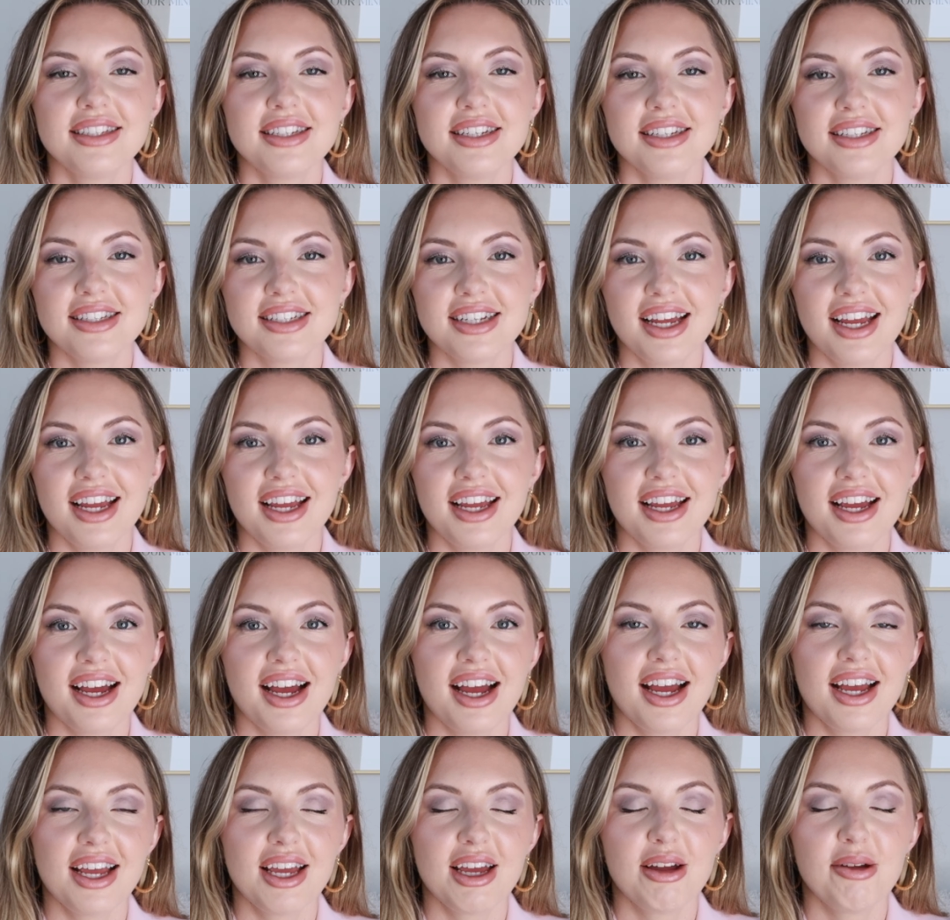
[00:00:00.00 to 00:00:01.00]
Today
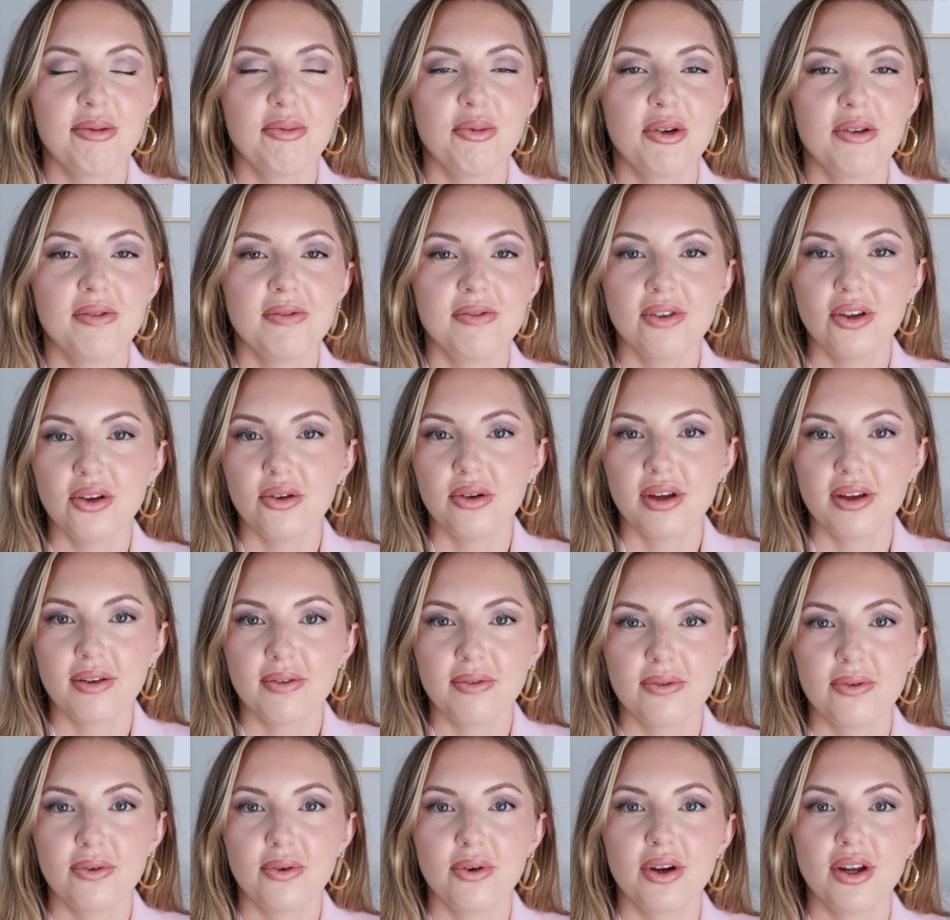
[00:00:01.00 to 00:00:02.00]
I am reviewing
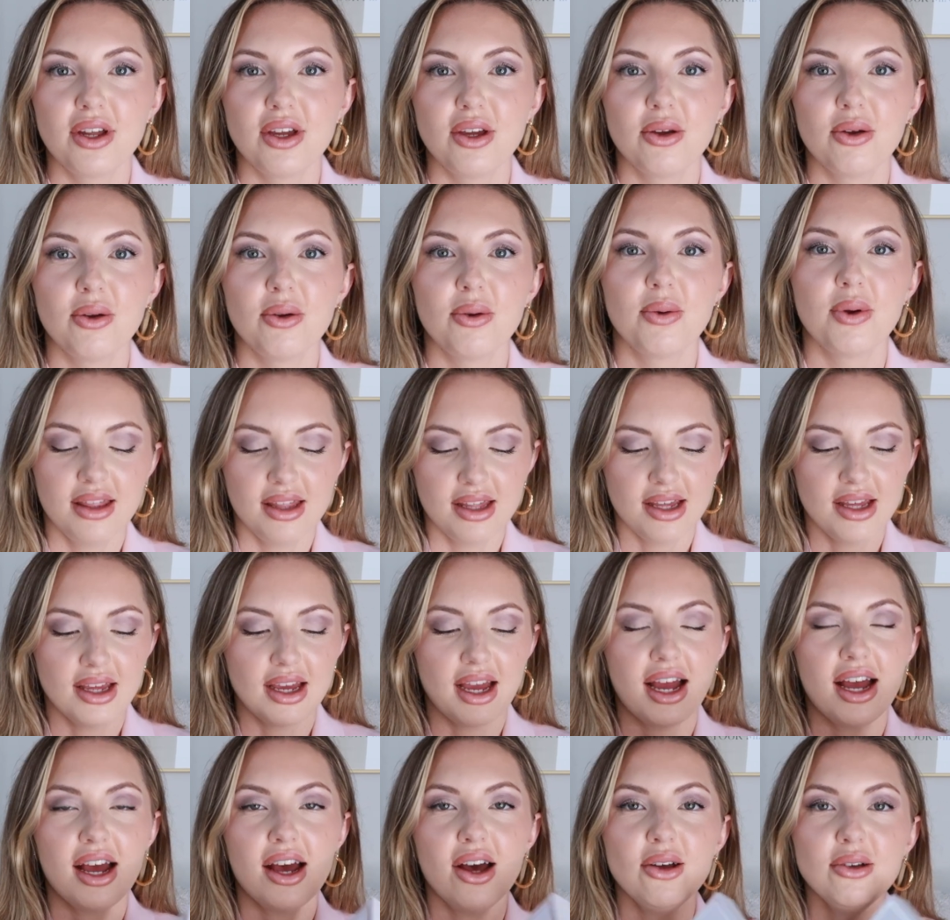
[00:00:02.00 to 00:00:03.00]
for you the
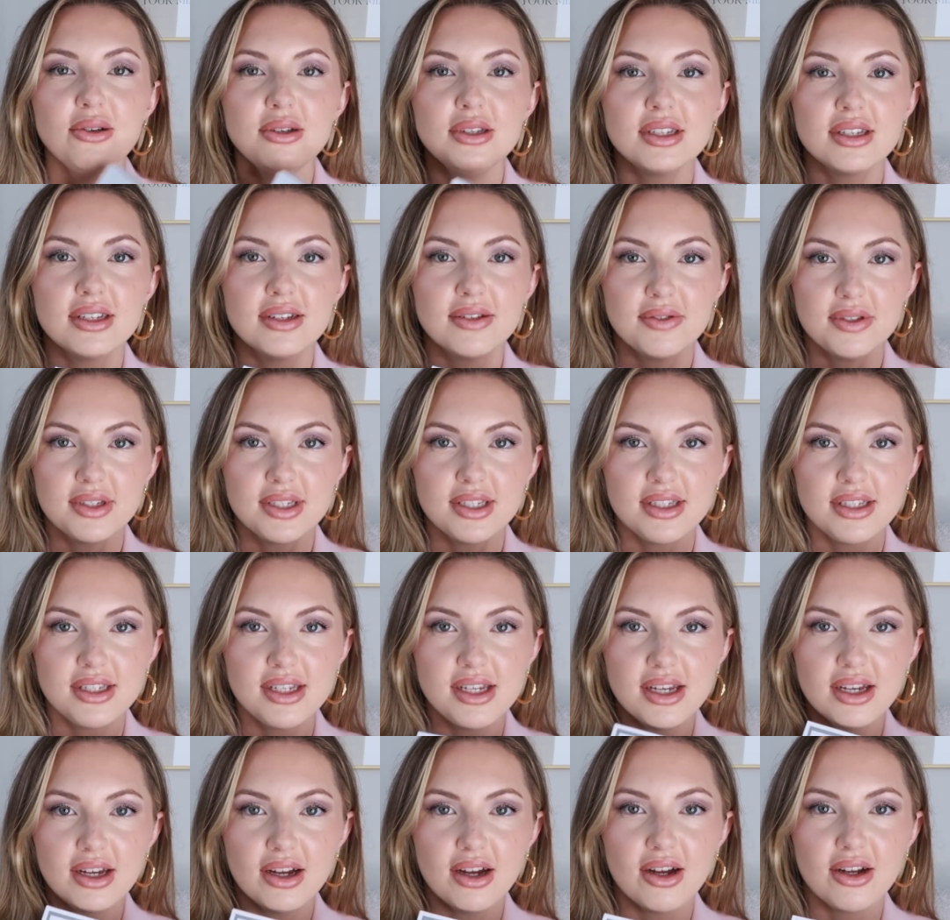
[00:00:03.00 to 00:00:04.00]
House of
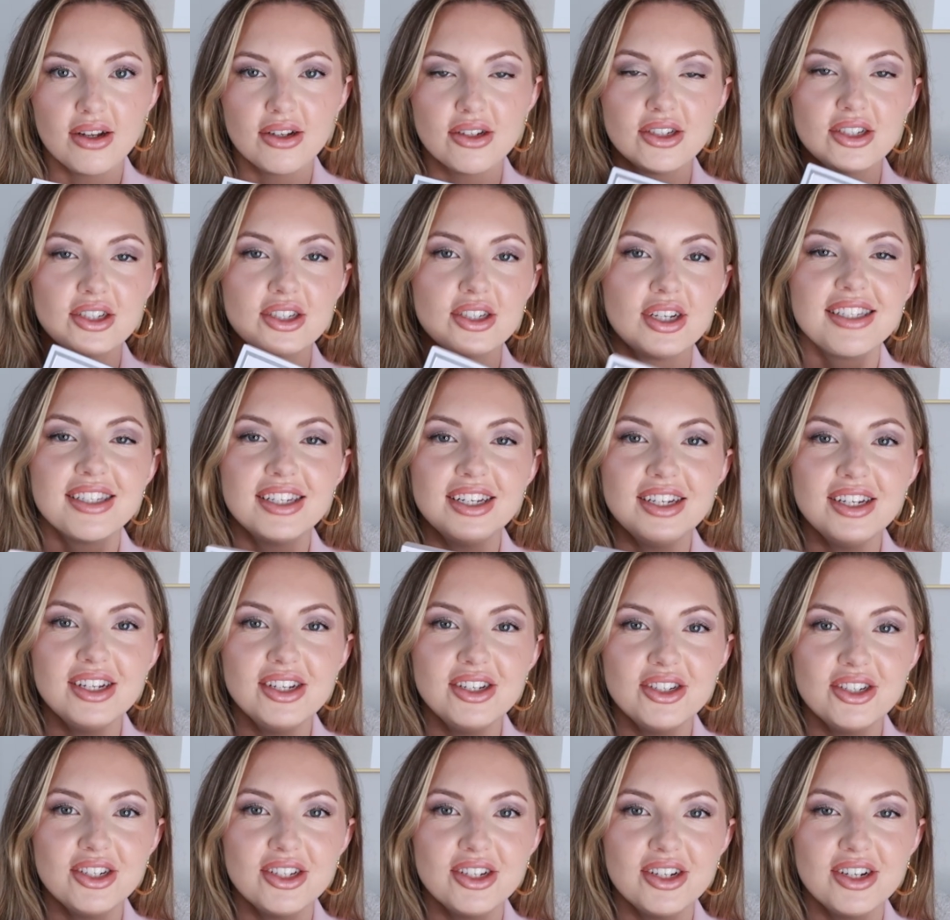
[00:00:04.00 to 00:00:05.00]
Sillage
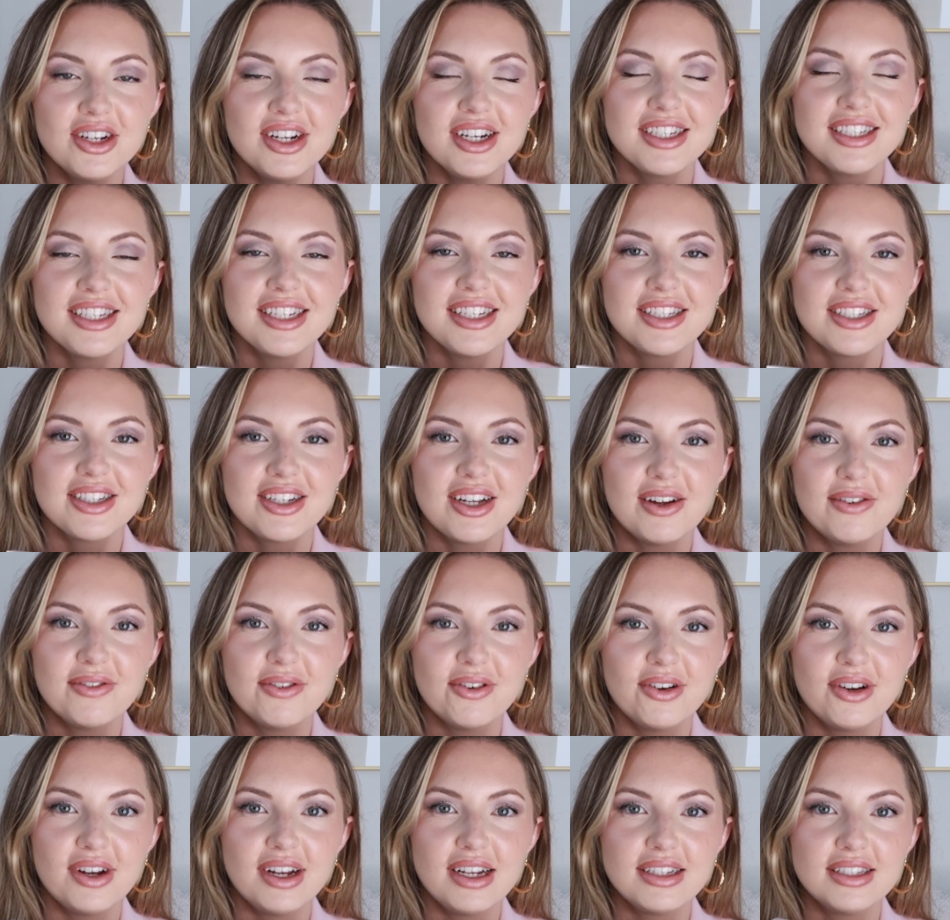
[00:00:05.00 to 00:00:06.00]
Signature
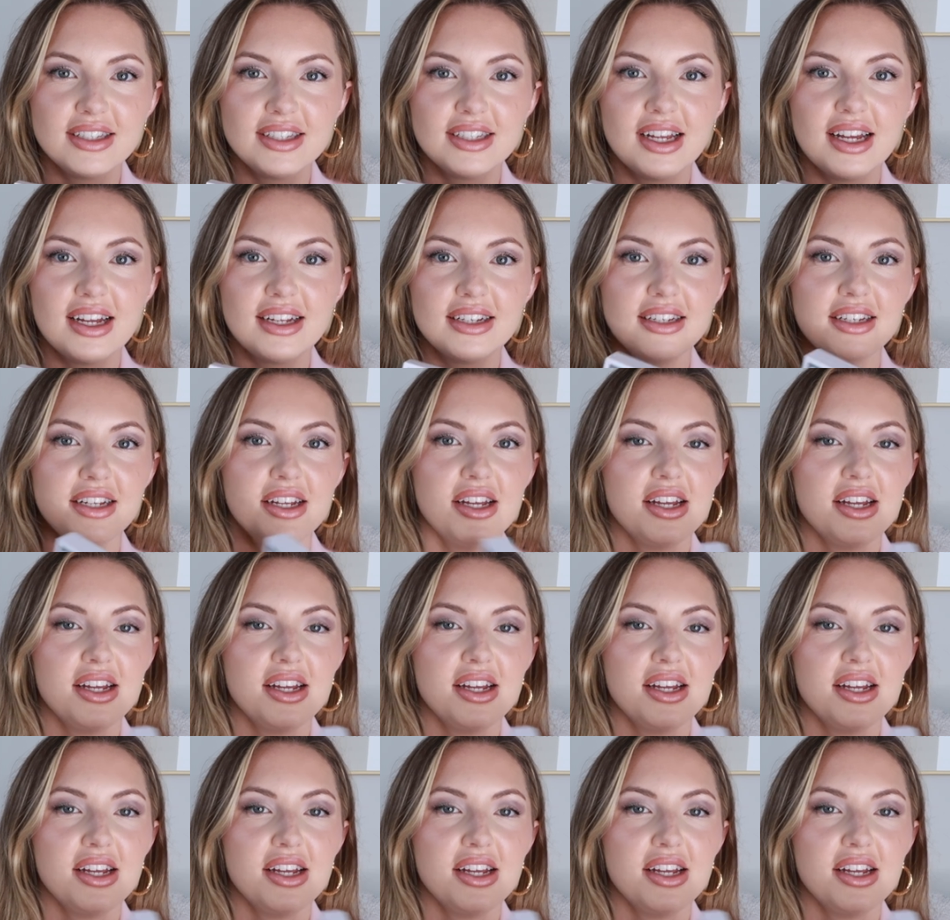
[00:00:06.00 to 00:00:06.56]
Discovery Set.